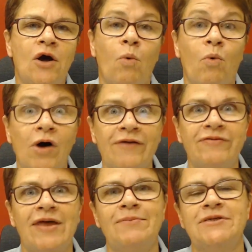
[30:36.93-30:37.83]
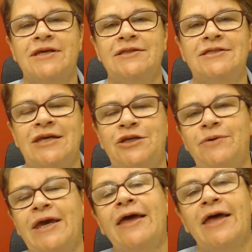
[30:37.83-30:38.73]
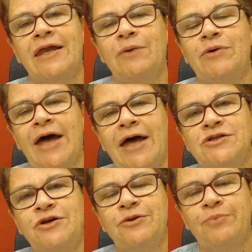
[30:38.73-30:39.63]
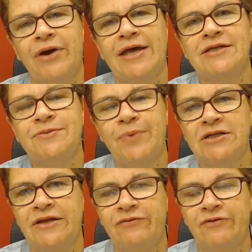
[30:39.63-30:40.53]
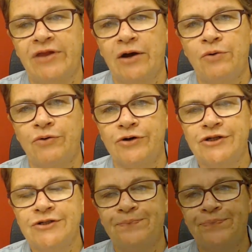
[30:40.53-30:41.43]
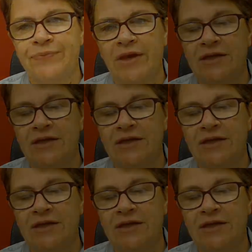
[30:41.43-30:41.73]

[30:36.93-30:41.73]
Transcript: one of them is continuing, and I would ask you to pray especially for that course. It's